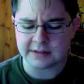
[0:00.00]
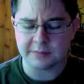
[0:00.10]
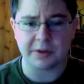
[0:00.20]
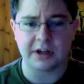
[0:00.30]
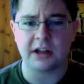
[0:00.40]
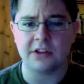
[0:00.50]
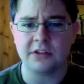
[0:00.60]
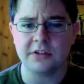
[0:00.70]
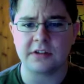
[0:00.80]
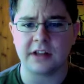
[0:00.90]
But
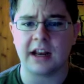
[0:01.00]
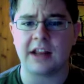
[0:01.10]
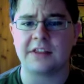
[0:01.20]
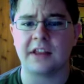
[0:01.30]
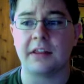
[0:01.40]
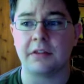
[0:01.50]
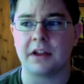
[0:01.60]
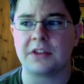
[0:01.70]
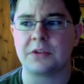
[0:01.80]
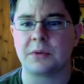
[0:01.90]
other than that, I
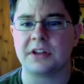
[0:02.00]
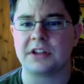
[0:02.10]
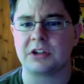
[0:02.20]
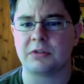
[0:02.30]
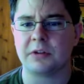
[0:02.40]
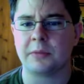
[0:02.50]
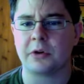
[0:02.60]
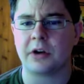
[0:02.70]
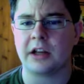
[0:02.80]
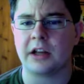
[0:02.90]
like the way that the career
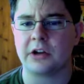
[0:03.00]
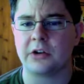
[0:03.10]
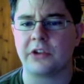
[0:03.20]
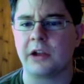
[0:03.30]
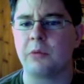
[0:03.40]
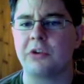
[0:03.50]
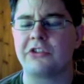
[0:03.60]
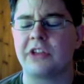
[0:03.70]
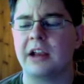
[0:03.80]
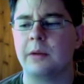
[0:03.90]
mode kind of goes. I wish
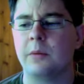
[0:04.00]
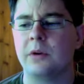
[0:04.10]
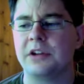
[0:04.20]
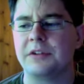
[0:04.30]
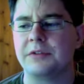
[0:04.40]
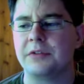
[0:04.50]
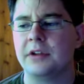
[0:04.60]
that it would have